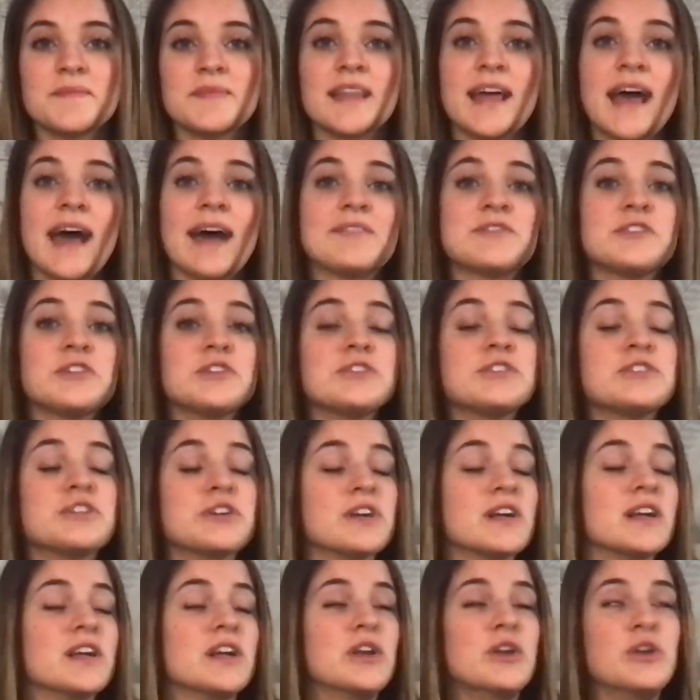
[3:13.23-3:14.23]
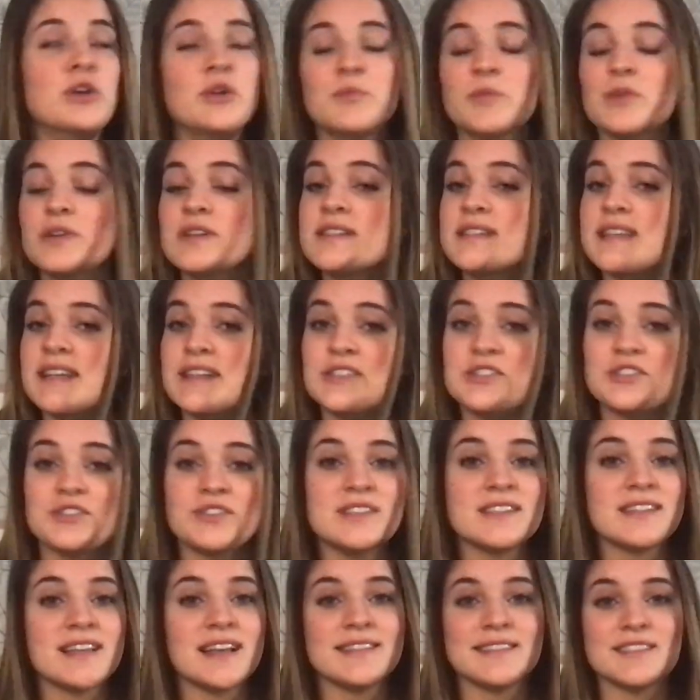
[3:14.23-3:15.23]
After enduring numerous
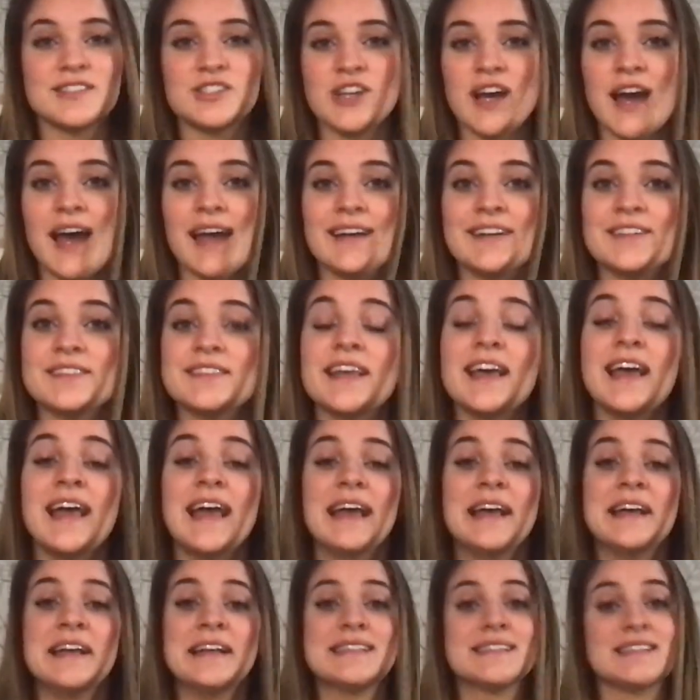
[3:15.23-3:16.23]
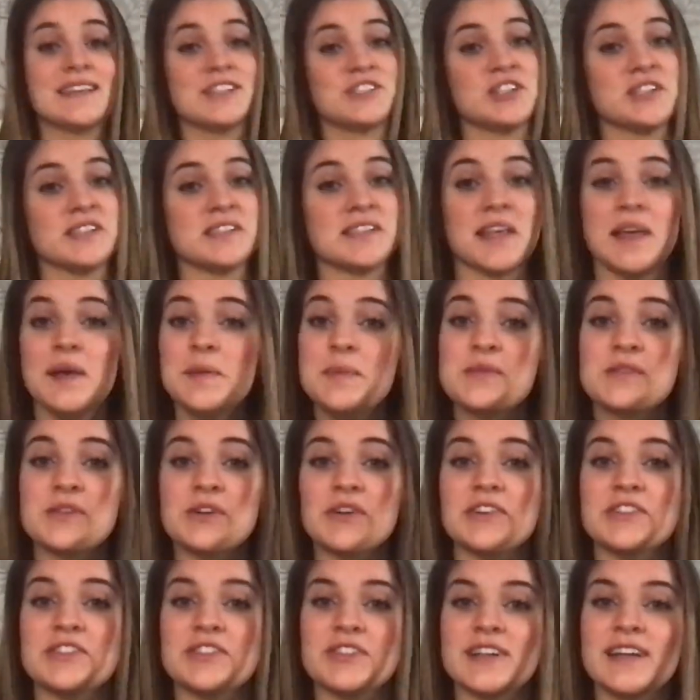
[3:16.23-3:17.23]
injuries as a child, such as hip
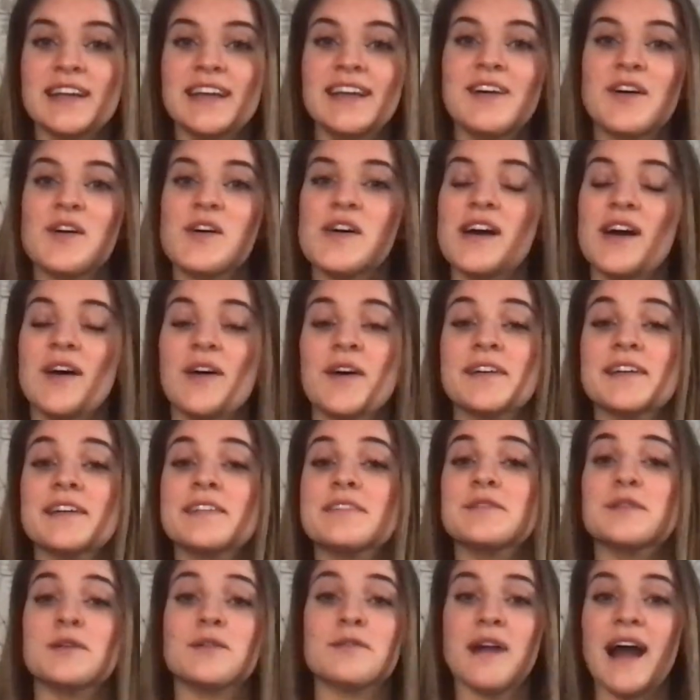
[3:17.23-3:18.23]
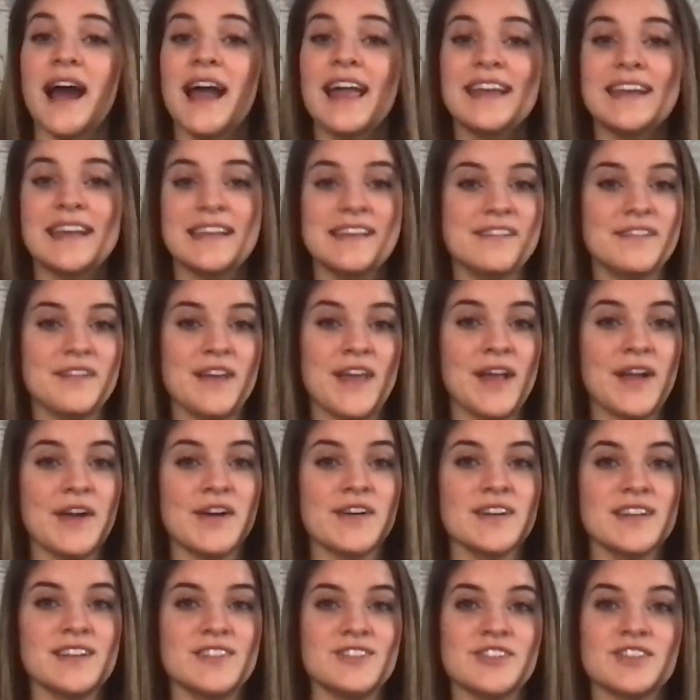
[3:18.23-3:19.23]
surgery or a variety of
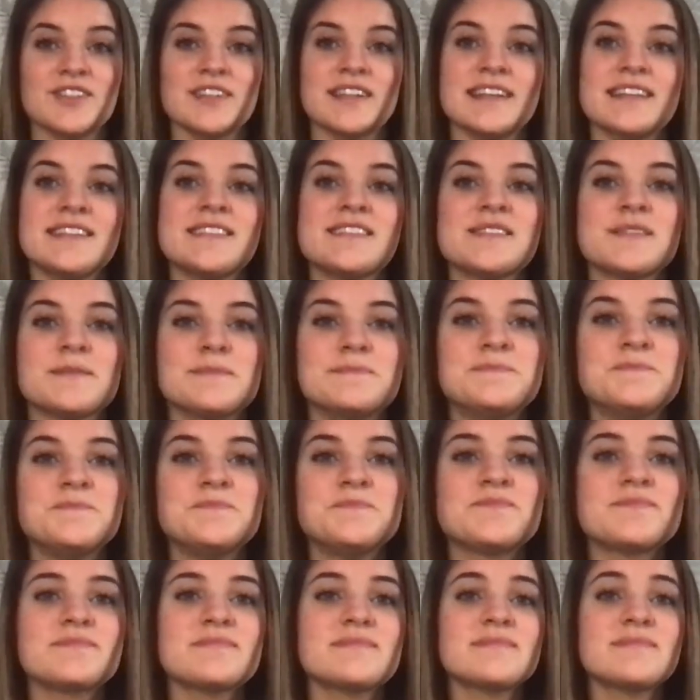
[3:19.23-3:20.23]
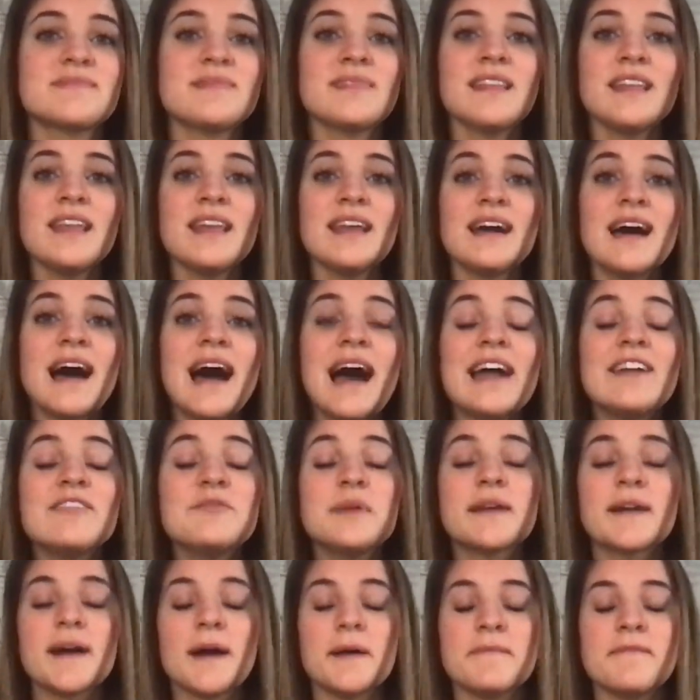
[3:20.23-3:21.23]
ankle injuries, I've
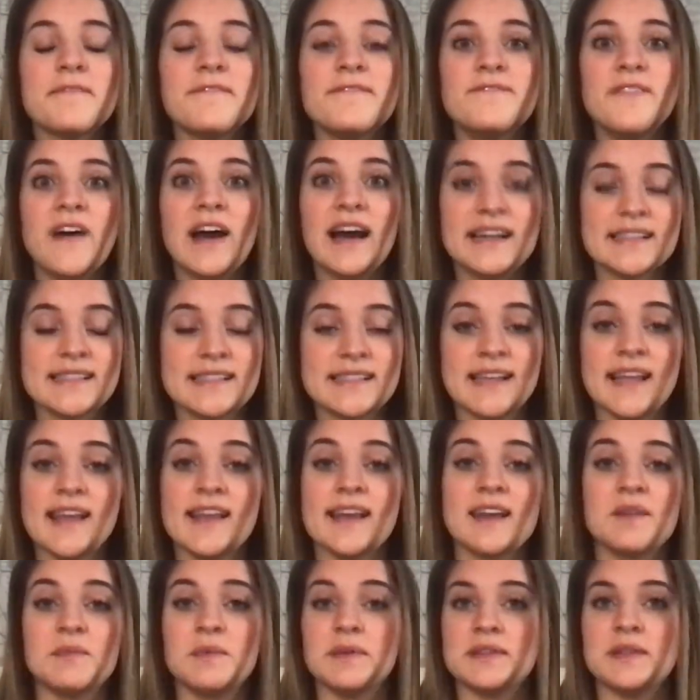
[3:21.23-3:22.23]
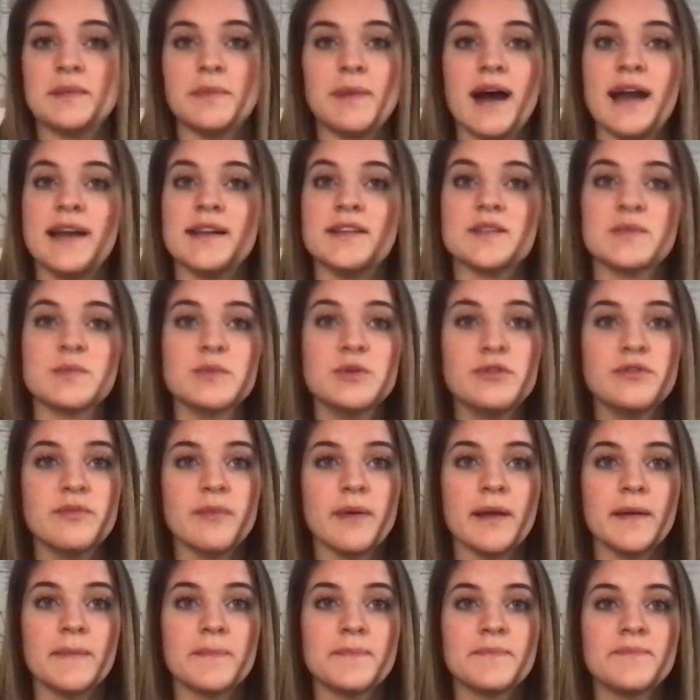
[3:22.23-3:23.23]
become fascinated with the body's
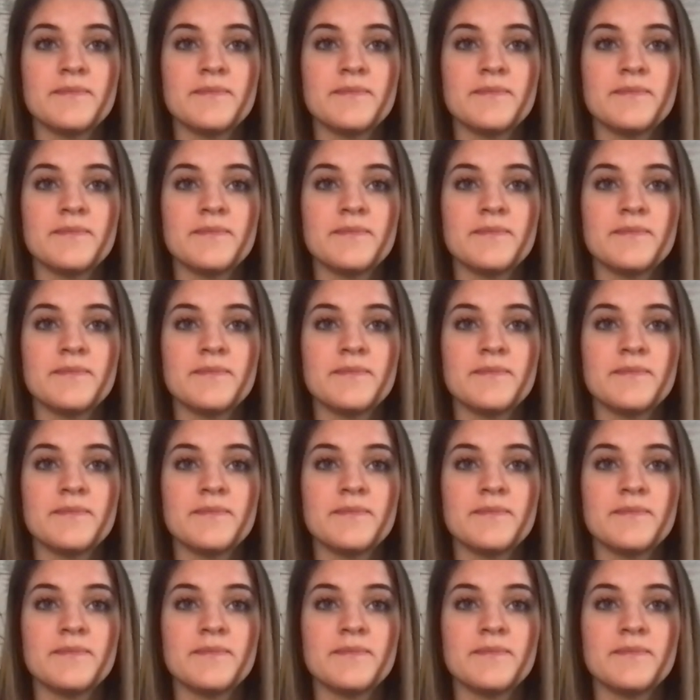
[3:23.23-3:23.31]
movement.